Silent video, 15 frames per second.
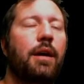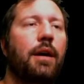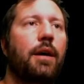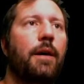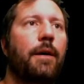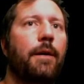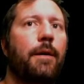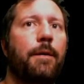
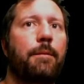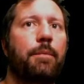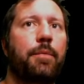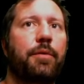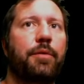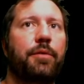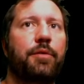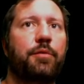
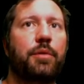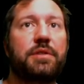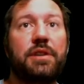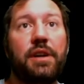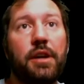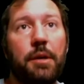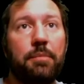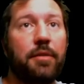Um,
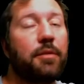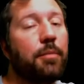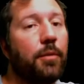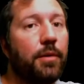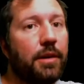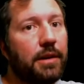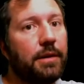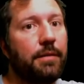switching it up this
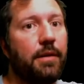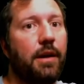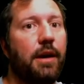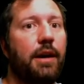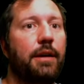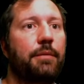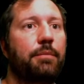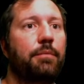morning,
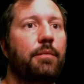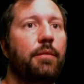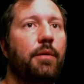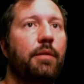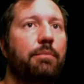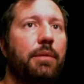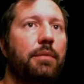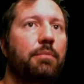I
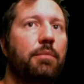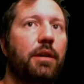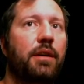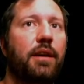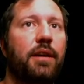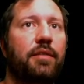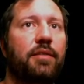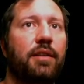have been
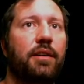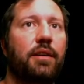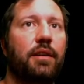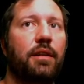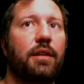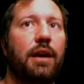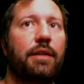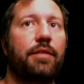broadcasting
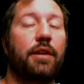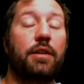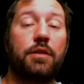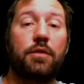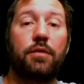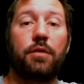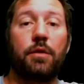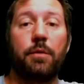live on
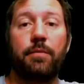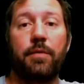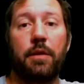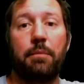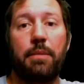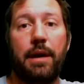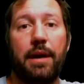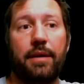YouTube for
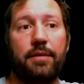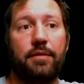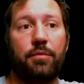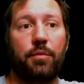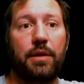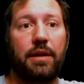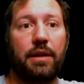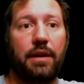the past
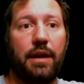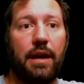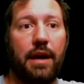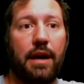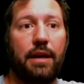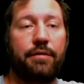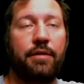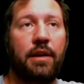week and a
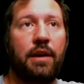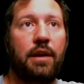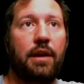half.